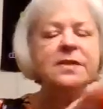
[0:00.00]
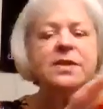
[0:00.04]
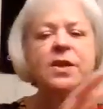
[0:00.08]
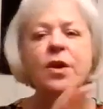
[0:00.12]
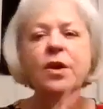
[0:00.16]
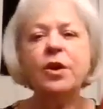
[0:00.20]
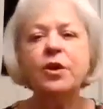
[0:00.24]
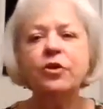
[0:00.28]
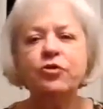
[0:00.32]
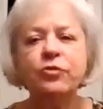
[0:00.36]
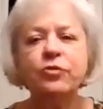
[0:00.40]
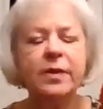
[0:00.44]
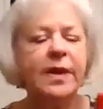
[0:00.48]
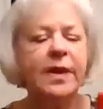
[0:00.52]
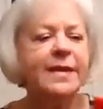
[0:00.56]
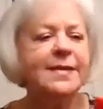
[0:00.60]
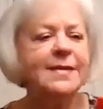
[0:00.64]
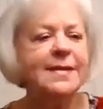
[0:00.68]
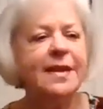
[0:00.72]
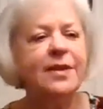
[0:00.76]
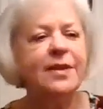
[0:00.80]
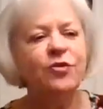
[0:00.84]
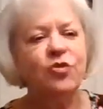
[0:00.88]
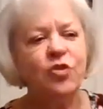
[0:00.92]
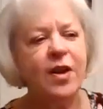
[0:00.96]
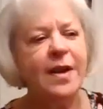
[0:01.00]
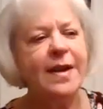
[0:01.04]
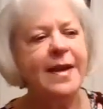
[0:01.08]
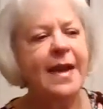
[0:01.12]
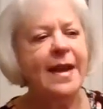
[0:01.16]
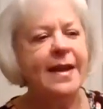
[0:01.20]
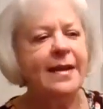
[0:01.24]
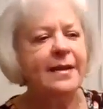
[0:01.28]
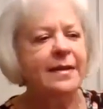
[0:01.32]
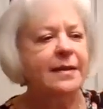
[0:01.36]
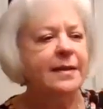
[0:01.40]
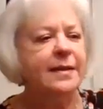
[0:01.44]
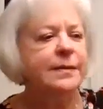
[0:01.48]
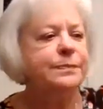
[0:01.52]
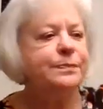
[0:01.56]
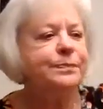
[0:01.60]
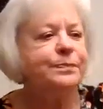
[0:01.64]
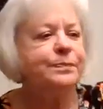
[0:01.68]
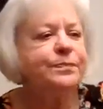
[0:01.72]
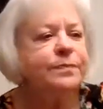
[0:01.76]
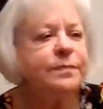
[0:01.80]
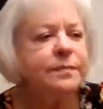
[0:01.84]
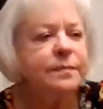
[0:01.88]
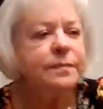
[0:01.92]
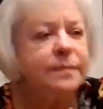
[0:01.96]
that's called i said triangle
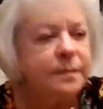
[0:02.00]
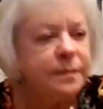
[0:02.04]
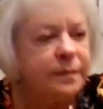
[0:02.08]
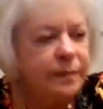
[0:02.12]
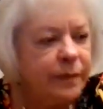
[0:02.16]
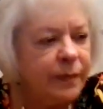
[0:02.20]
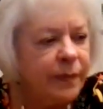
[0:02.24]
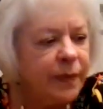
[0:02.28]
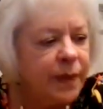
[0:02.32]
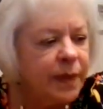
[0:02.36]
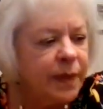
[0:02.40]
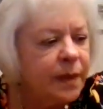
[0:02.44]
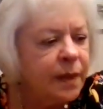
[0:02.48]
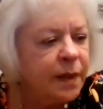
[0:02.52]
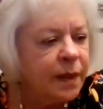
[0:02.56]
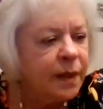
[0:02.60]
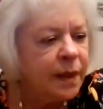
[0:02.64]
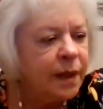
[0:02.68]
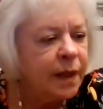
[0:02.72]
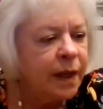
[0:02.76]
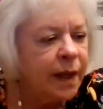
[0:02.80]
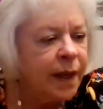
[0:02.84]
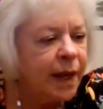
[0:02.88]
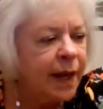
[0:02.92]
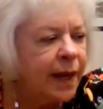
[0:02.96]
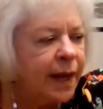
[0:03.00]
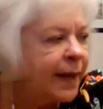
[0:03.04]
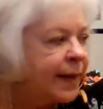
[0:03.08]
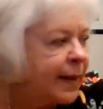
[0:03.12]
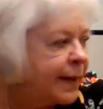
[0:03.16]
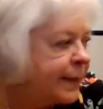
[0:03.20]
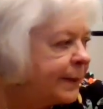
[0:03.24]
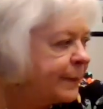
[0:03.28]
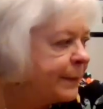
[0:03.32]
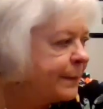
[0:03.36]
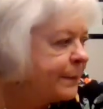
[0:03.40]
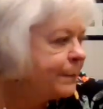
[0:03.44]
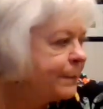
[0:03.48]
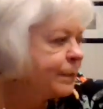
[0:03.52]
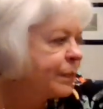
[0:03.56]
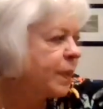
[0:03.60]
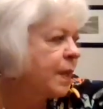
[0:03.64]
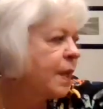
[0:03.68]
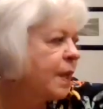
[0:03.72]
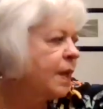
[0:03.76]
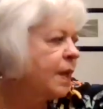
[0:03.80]
um,